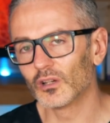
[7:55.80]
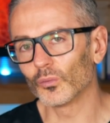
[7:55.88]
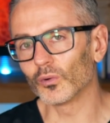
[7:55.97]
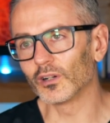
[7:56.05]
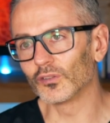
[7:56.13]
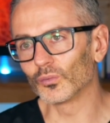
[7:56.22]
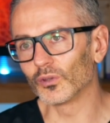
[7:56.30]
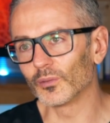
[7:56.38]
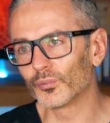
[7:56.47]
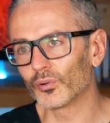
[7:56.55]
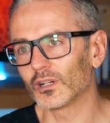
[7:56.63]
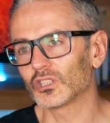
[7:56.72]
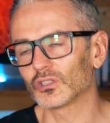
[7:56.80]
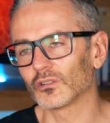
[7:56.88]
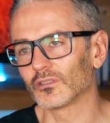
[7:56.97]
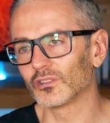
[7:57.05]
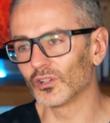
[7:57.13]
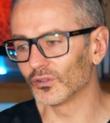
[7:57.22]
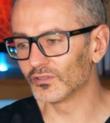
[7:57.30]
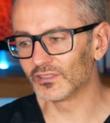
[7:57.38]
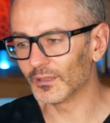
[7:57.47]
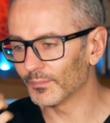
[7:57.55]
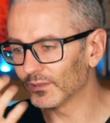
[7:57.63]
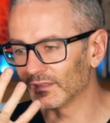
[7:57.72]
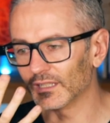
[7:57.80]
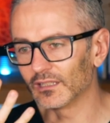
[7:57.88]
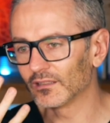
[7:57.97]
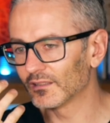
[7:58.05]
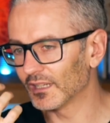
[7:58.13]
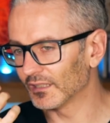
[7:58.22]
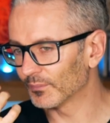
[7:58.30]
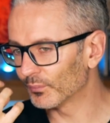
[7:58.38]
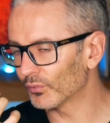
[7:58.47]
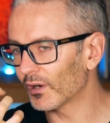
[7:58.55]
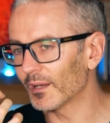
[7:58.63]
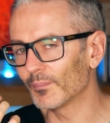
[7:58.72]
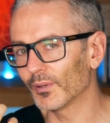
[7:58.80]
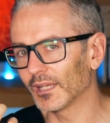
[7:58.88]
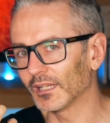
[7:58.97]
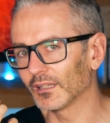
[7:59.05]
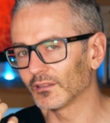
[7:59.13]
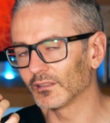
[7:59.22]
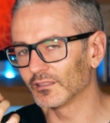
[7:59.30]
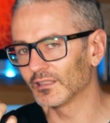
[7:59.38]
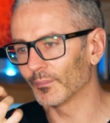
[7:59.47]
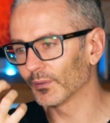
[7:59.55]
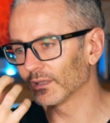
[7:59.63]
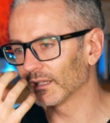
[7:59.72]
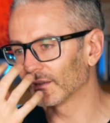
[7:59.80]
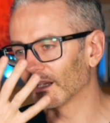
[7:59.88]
Whereas with pressure on the nose tip, it's bright pink at the tip and then